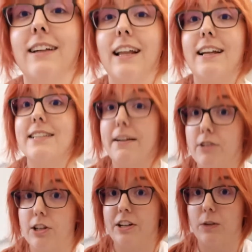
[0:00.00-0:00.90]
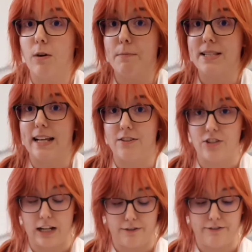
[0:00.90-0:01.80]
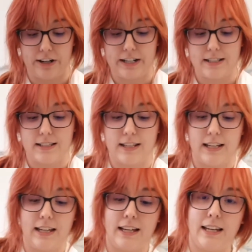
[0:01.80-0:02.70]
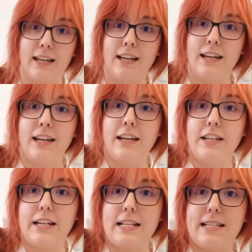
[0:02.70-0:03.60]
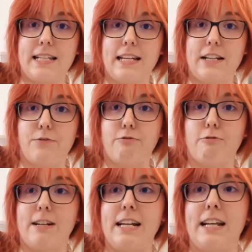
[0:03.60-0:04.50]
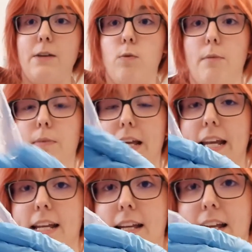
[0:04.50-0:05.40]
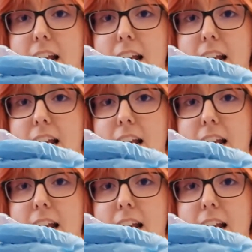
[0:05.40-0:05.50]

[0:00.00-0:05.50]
Let's have a look at the 1% gel first. You can see it's really wobbly.